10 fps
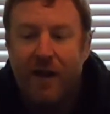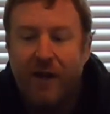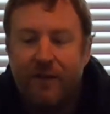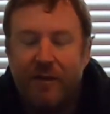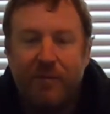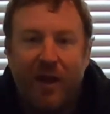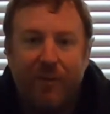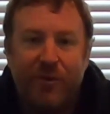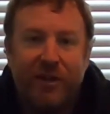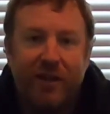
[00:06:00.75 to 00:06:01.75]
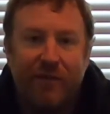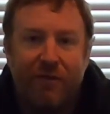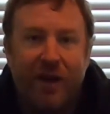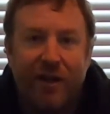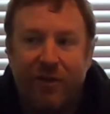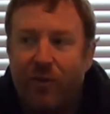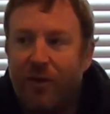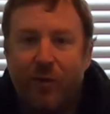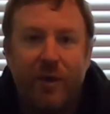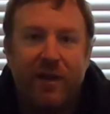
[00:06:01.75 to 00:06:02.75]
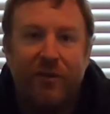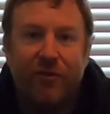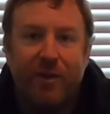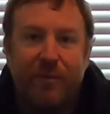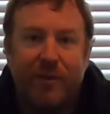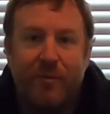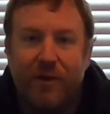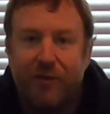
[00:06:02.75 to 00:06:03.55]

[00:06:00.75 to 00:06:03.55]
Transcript: And sometimes you get invited to go on a weekend trip somewhere.